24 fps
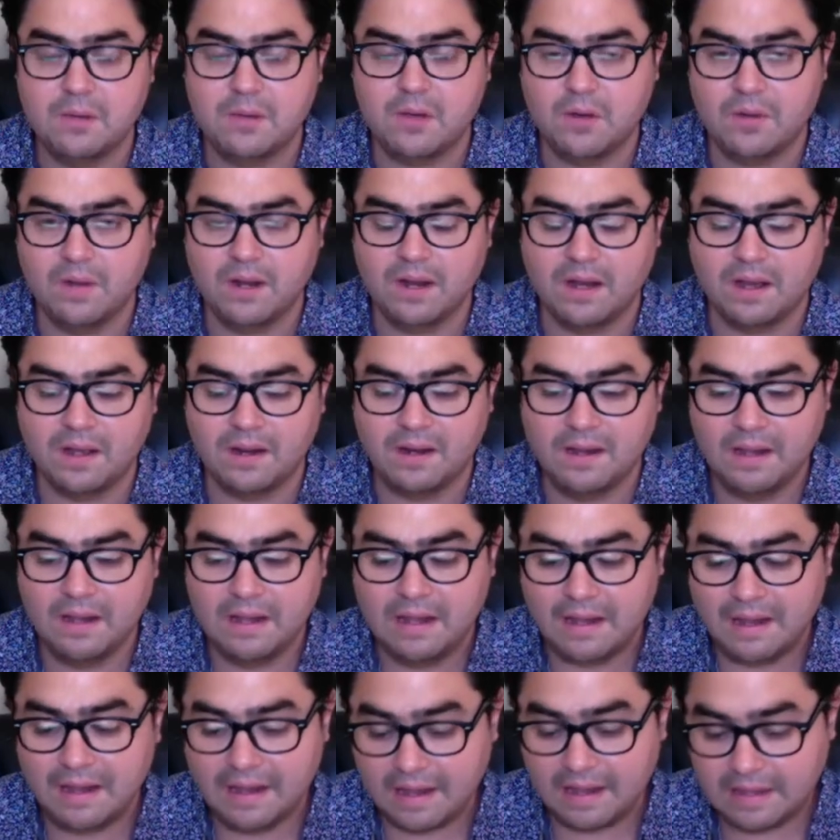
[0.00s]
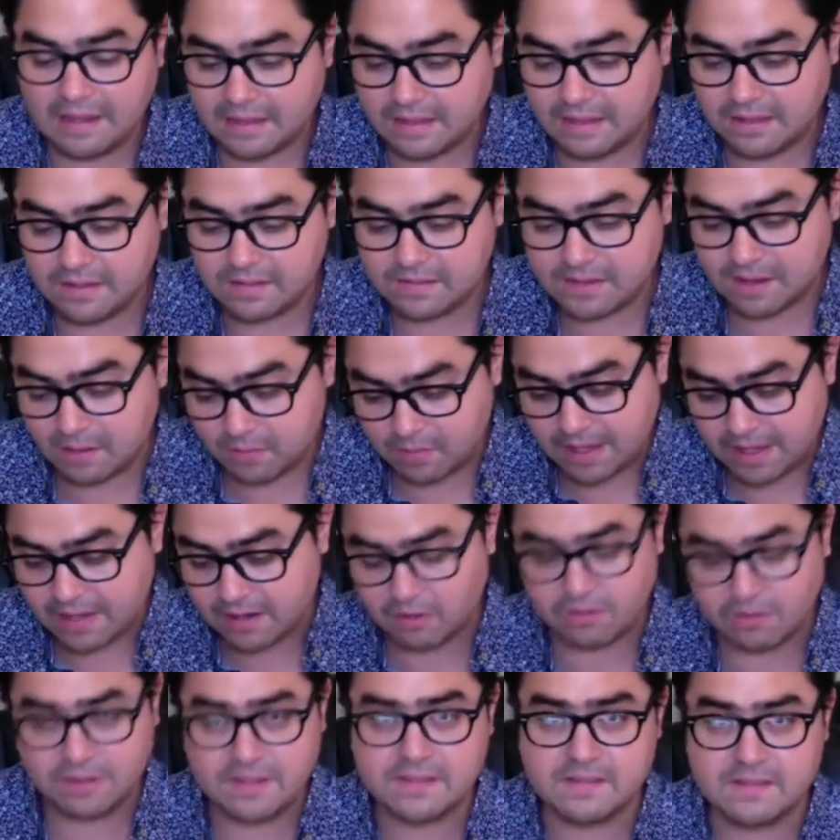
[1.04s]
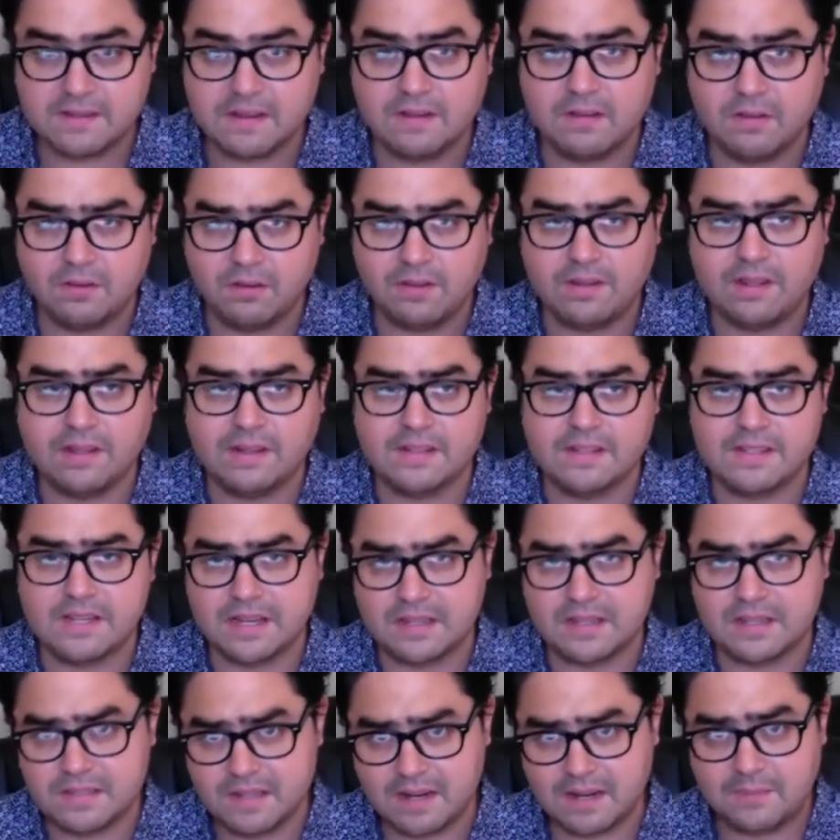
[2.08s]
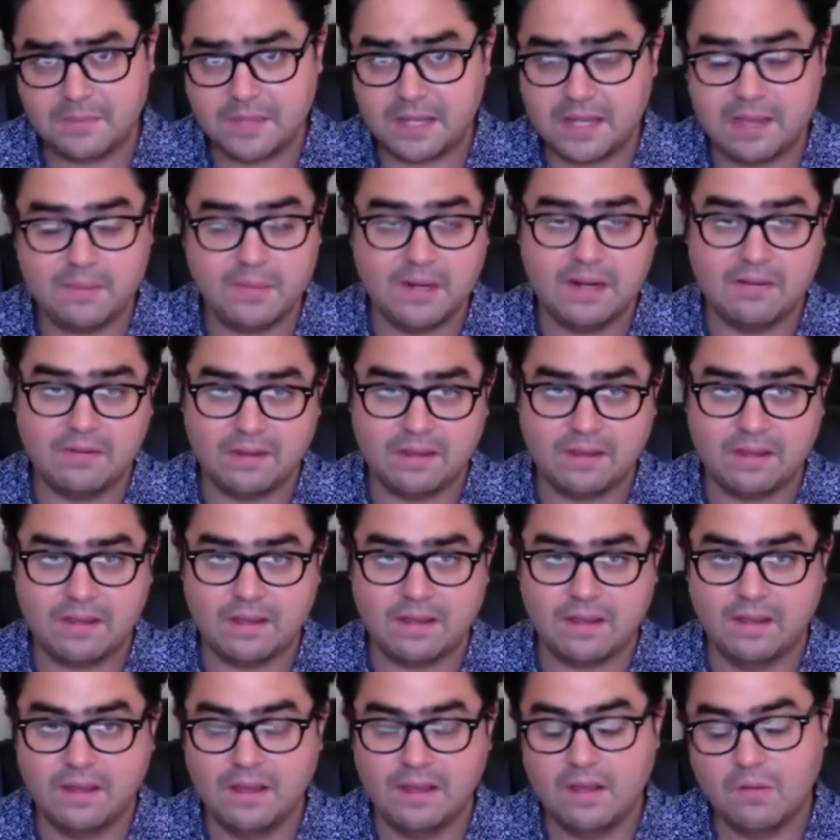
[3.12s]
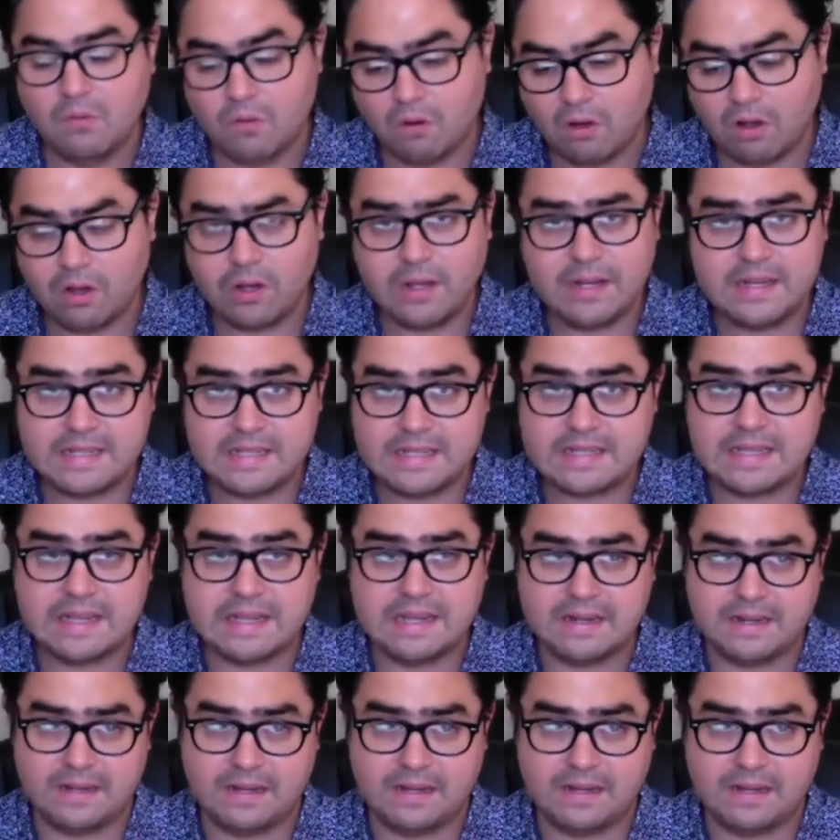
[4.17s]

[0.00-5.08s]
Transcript: going on, and then you say, wait, hold on a second, stop the game and everything. We're all going to stand